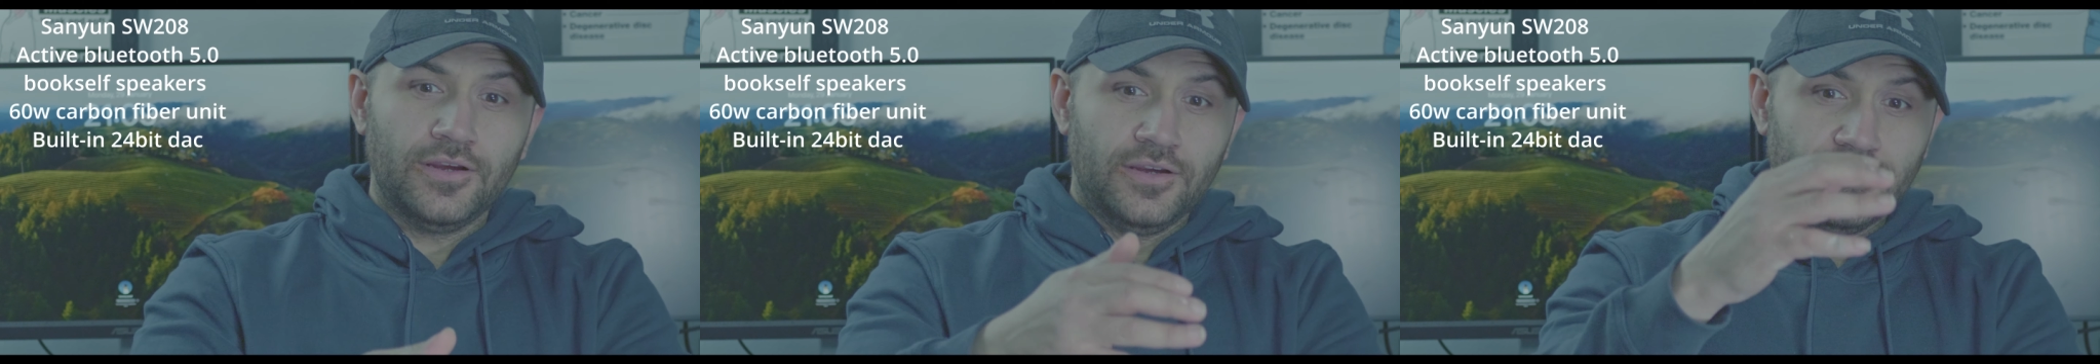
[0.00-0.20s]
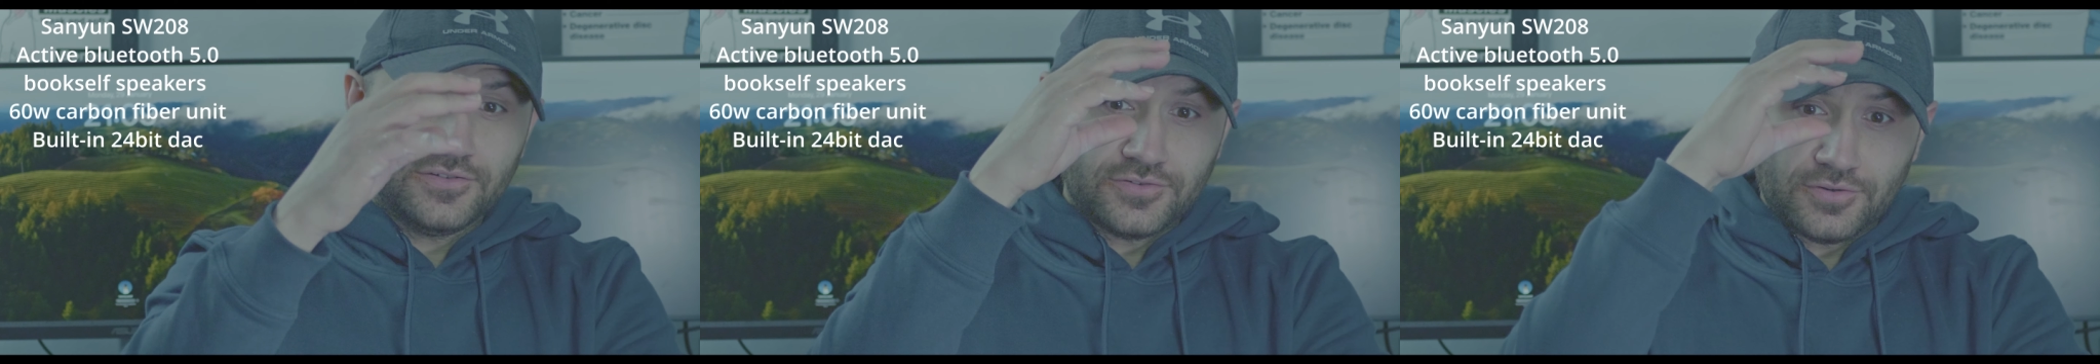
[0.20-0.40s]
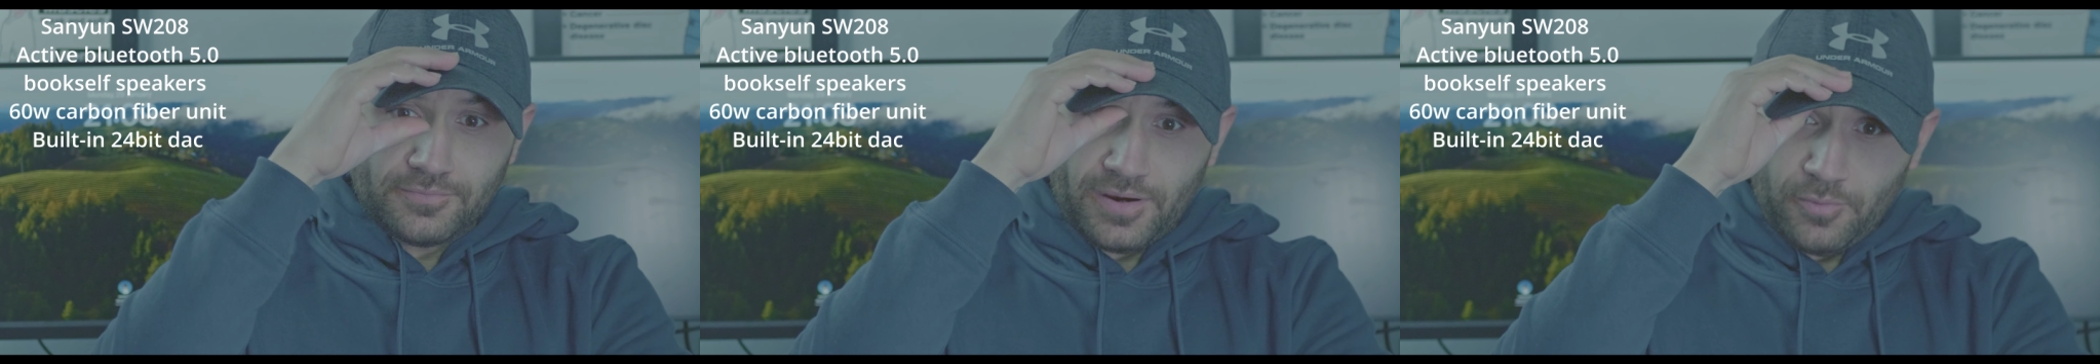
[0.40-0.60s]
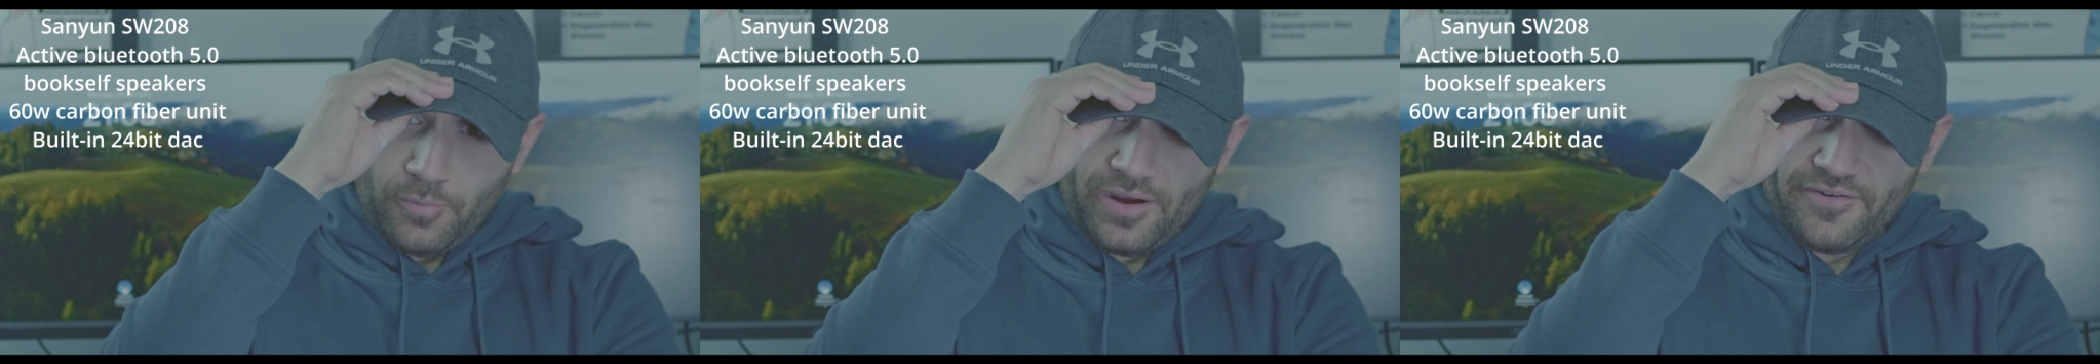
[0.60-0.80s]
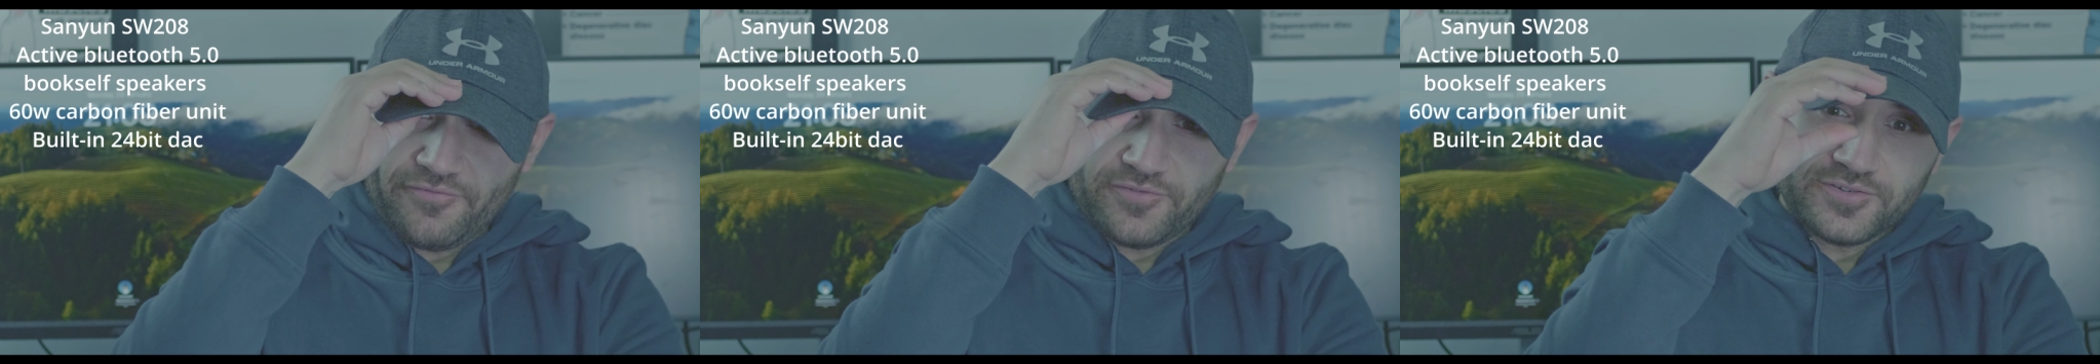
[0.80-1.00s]
So my
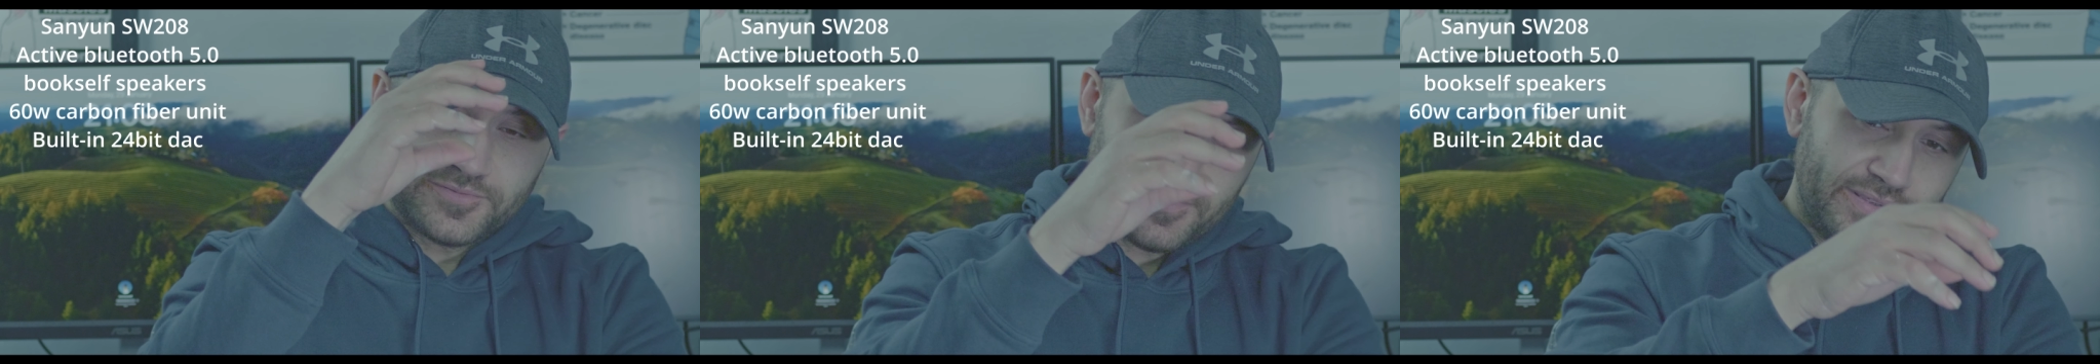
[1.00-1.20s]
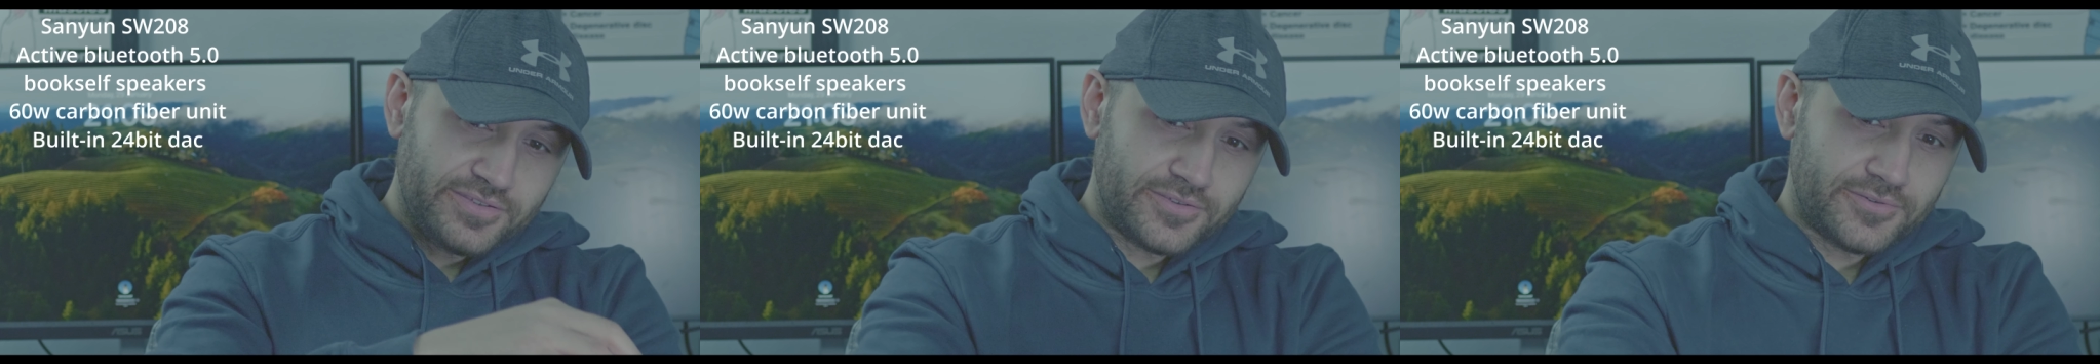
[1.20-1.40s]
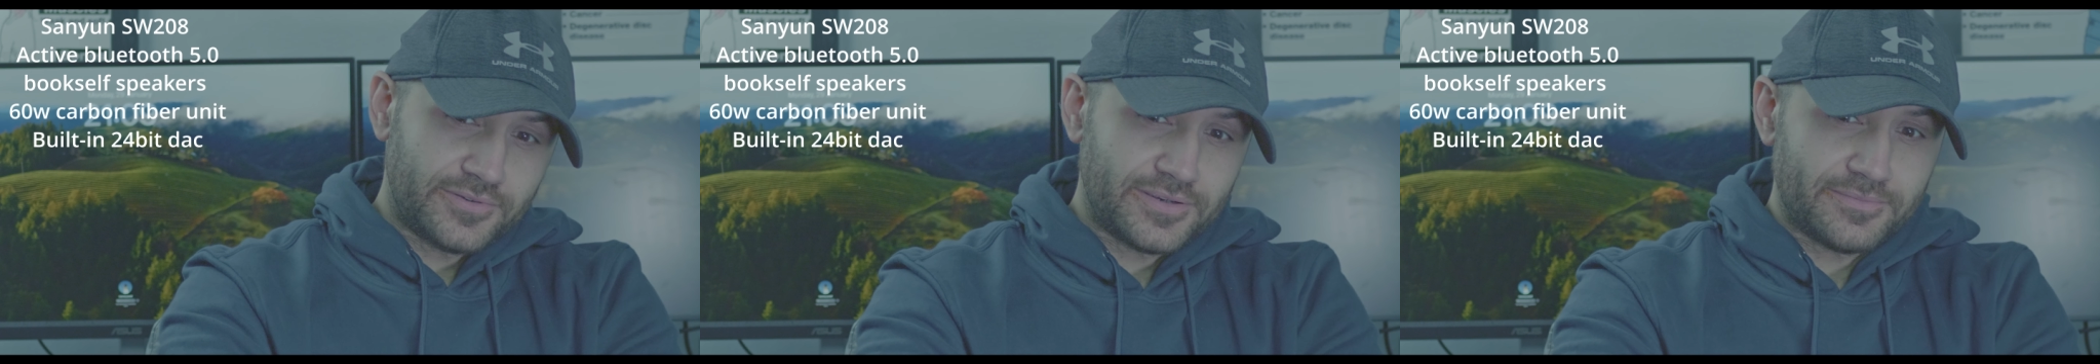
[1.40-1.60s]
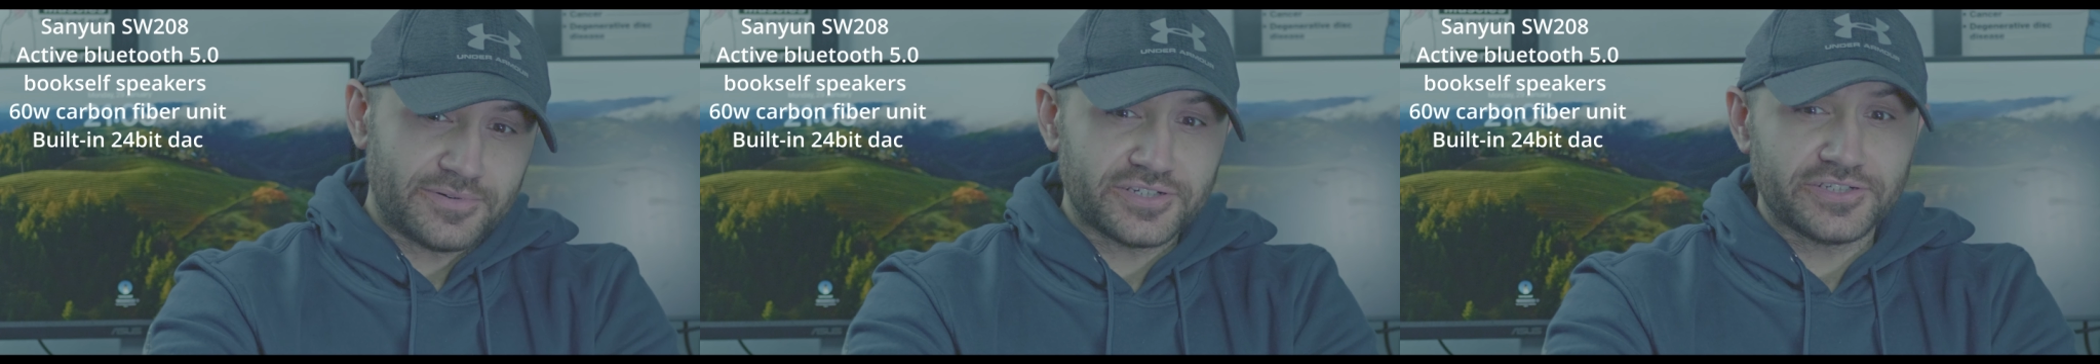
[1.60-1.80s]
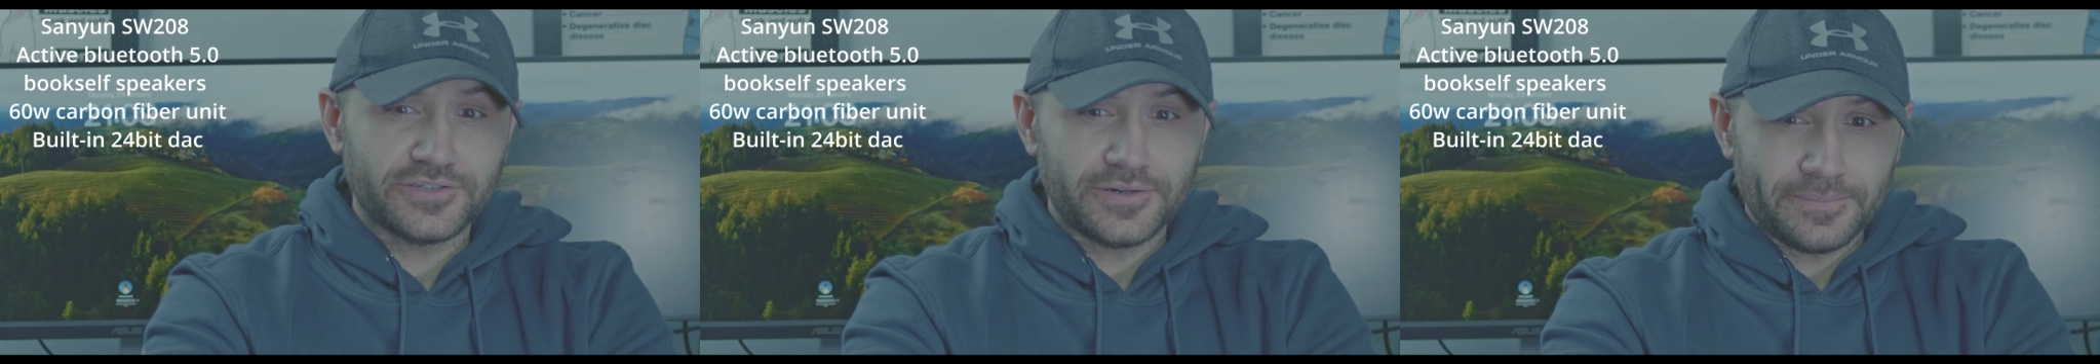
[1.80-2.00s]
wife was meant to do it, but
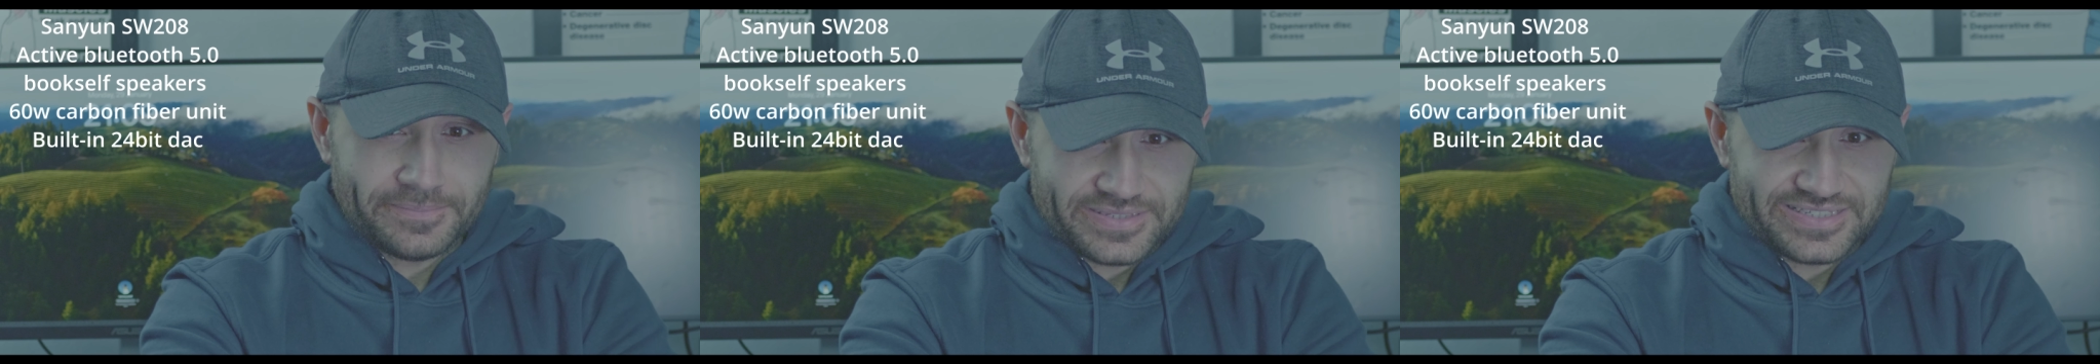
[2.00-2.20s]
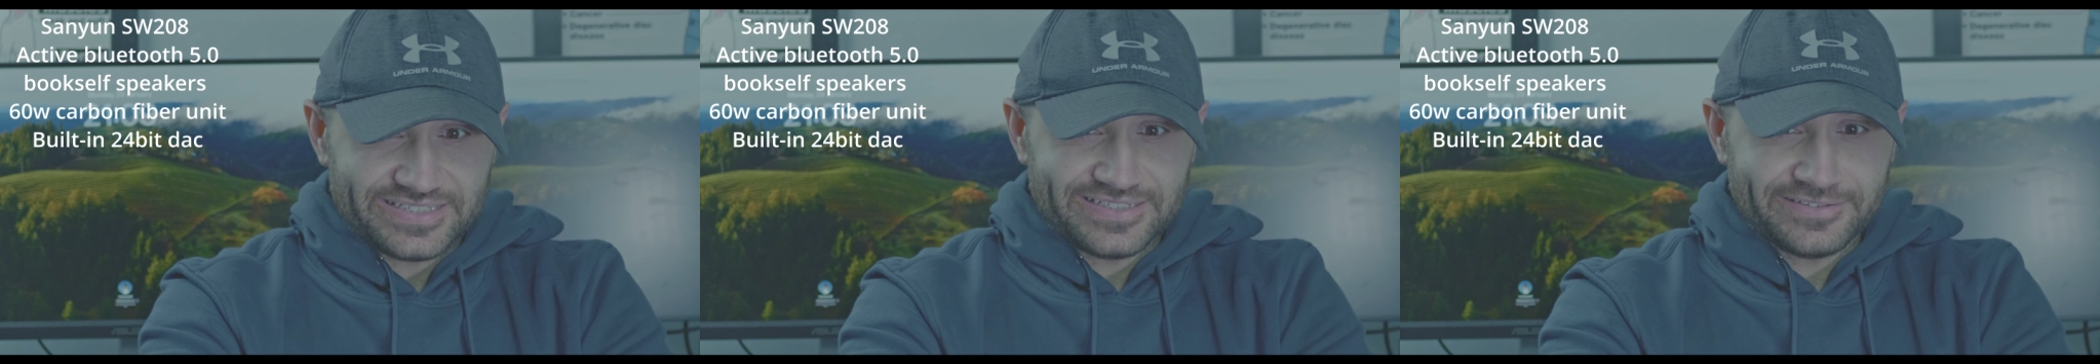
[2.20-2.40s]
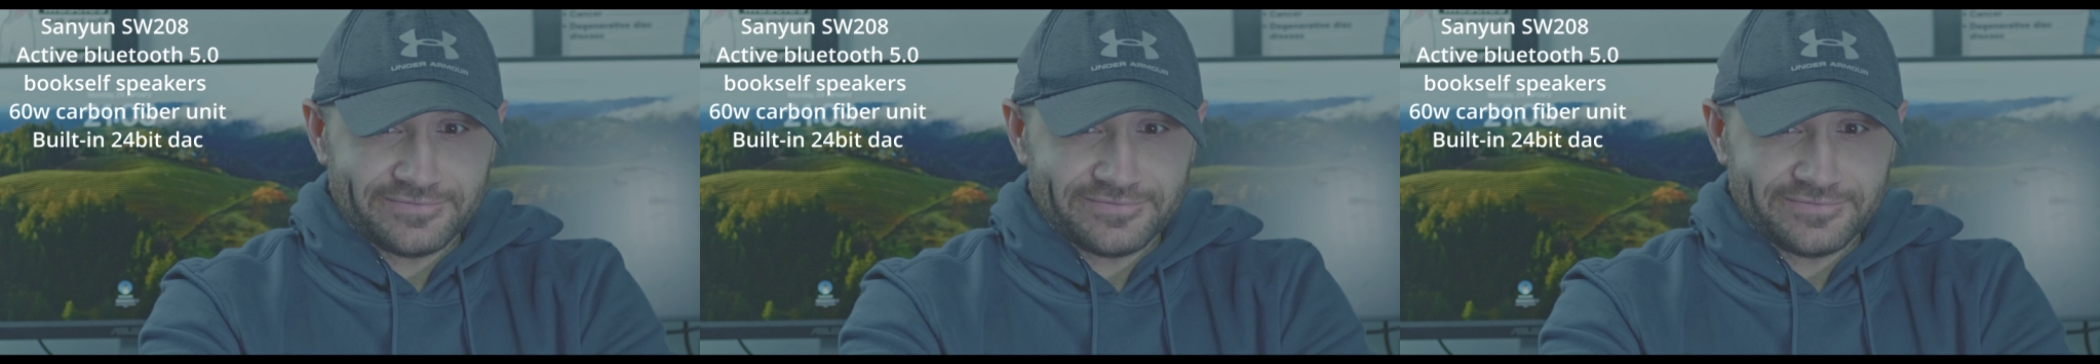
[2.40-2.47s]
she got busy.